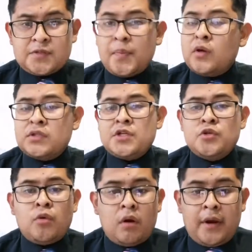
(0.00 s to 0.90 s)
Suppose that
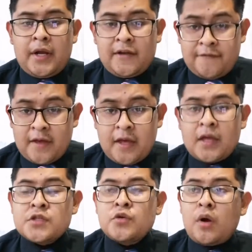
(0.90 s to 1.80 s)
you are in a cafe
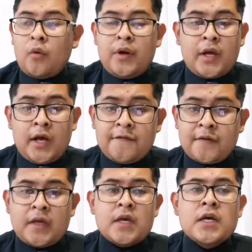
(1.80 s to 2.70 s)
and you are with a
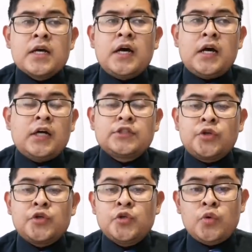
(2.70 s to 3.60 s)
coffee,
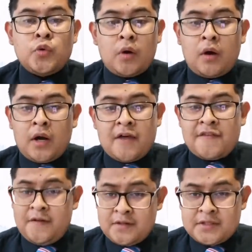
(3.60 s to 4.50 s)
so you are
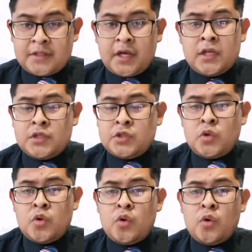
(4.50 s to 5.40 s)
thirsty and
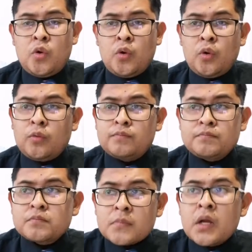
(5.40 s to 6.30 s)
you
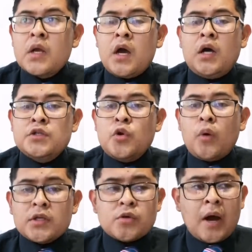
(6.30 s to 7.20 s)

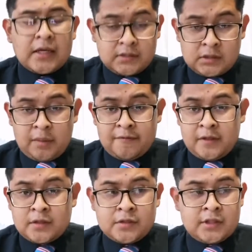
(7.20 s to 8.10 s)
want to ask
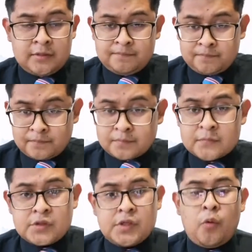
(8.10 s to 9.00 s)
something to
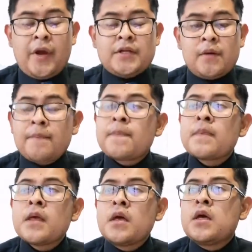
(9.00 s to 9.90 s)
the waiter,
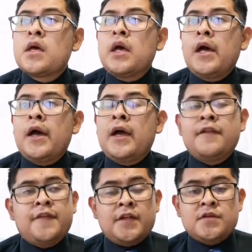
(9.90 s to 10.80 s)

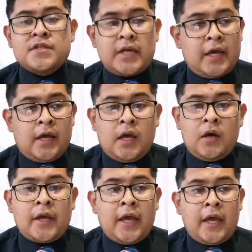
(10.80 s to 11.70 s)
and then you say,
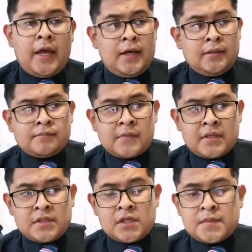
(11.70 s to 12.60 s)
okay,
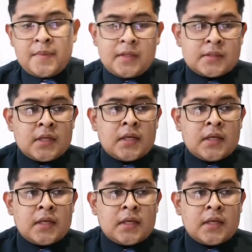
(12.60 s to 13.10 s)
excuse me, but